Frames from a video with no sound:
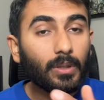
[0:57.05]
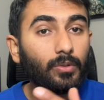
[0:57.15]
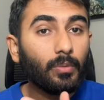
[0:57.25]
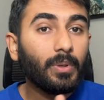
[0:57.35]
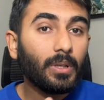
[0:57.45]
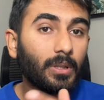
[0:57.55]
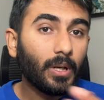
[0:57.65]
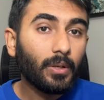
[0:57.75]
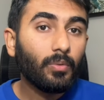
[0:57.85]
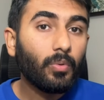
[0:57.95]
should be
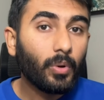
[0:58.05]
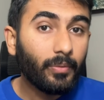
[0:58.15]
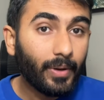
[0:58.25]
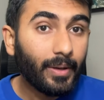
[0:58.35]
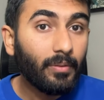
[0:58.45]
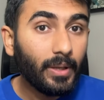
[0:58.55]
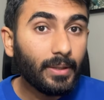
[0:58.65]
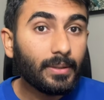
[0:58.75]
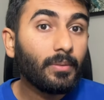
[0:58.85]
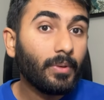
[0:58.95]
30 to 45
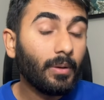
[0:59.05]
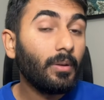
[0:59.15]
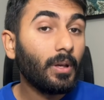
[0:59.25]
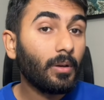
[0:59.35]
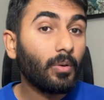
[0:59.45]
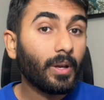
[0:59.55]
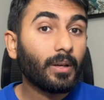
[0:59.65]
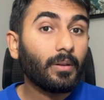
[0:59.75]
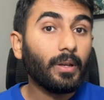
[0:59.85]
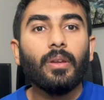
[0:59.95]
days when done correctly.